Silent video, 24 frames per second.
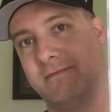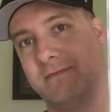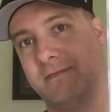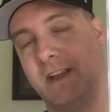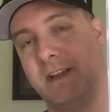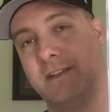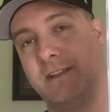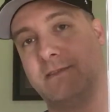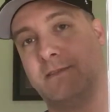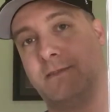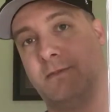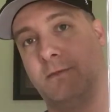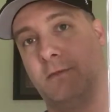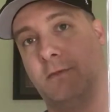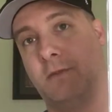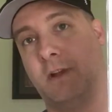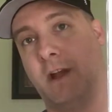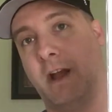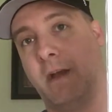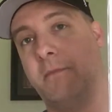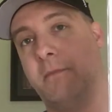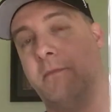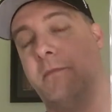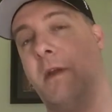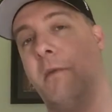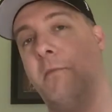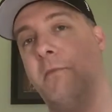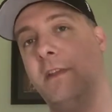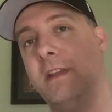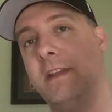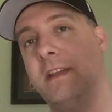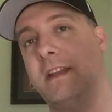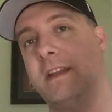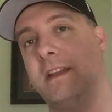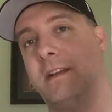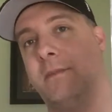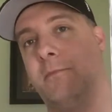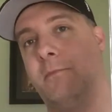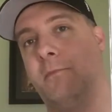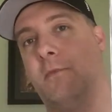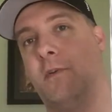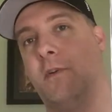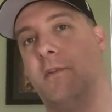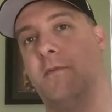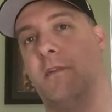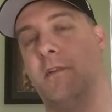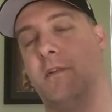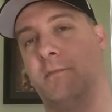That's cool. I'm really getting
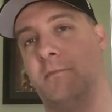more of an